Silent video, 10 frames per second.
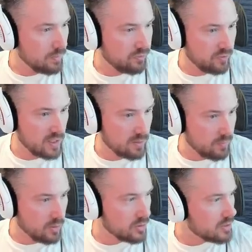Flat
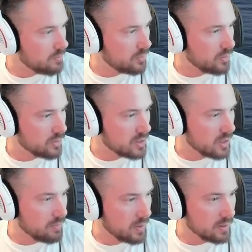
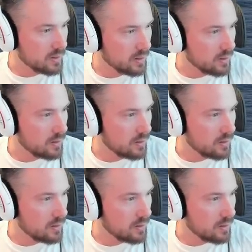broadside Patri.